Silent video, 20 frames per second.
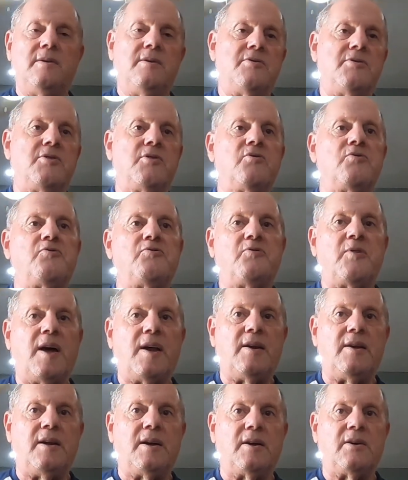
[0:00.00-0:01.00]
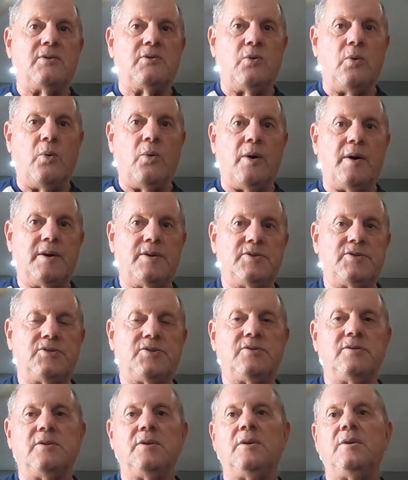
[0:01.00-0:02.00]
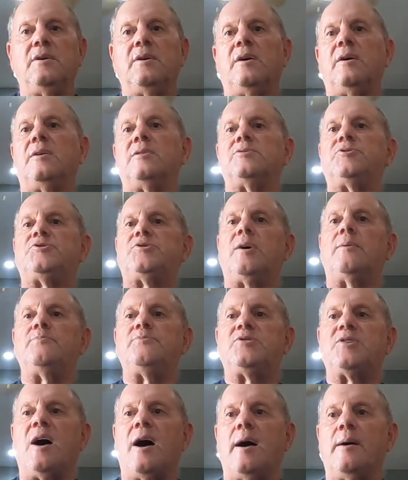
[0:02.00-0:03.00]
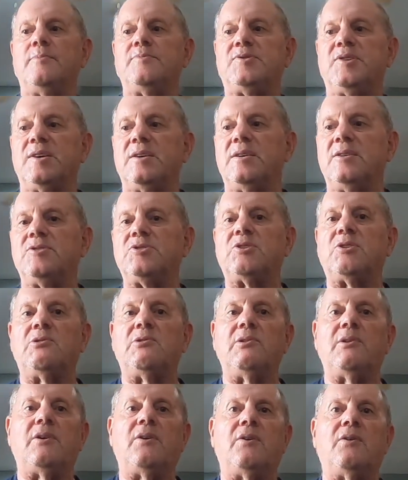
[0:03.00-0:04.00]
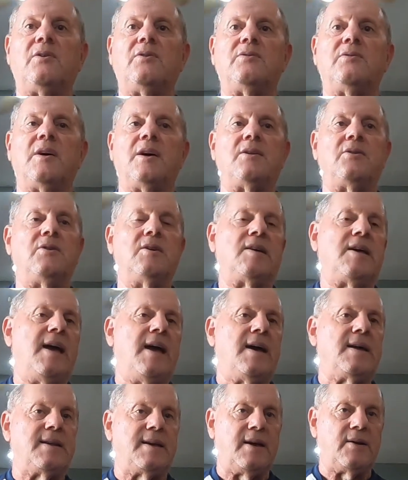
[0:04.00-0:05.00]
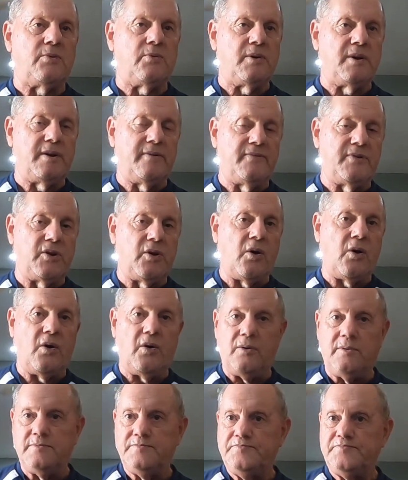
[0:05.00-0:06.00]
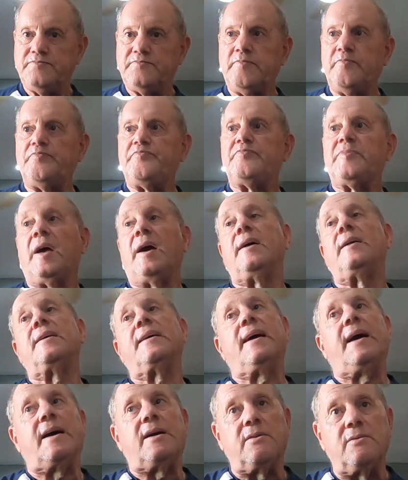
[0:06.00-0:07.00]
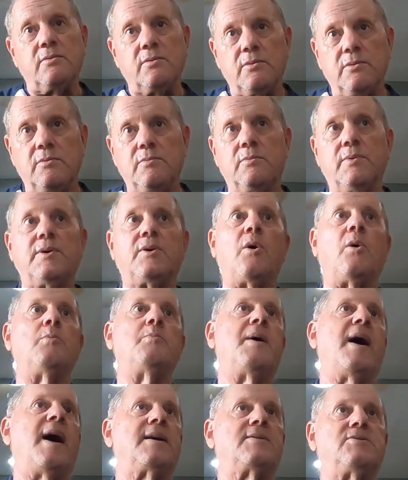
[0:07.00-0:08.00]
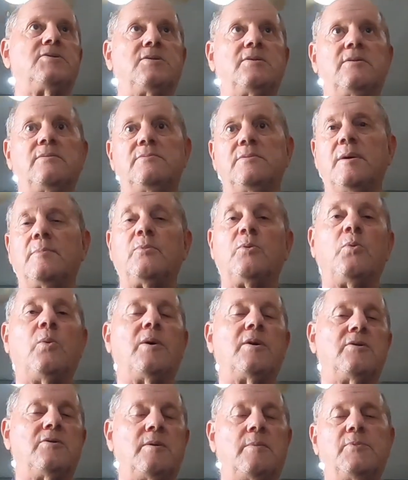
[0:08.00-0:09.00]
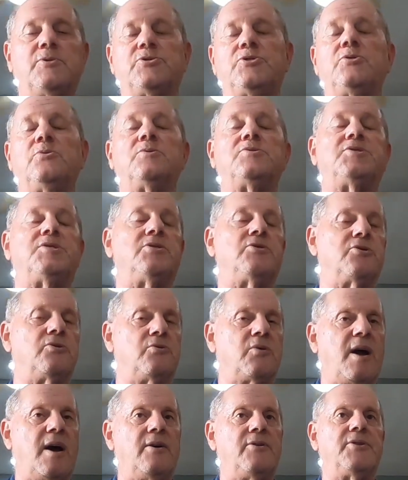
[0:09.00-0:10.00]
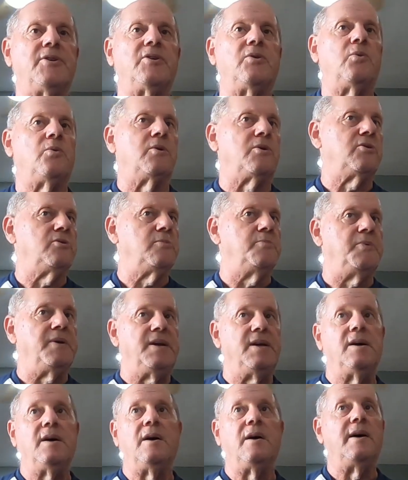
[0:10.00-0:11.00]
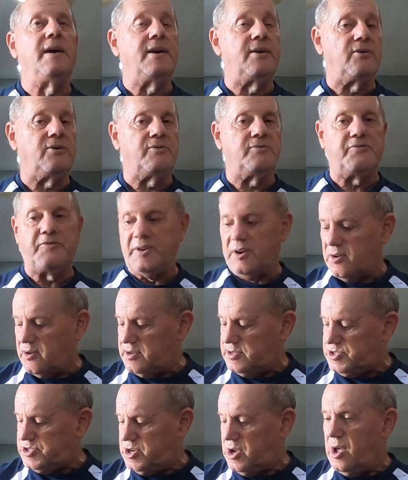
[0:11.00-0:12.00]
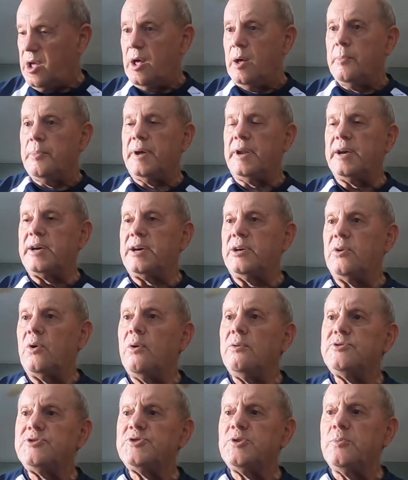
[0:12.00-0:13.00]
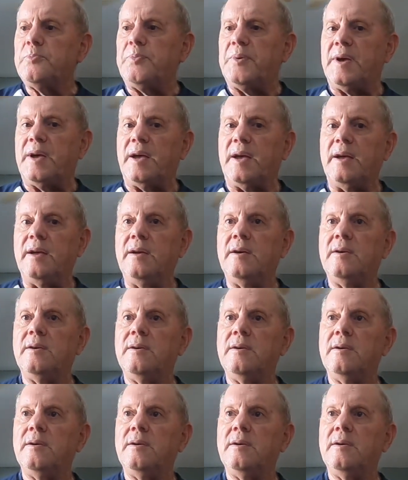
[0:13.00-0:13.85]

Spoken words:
the offending noise. Sometimes it is clear that you can't get rid of it all. And again, we go back to number one or number two, it's either grounding or it could be interference, but it can also be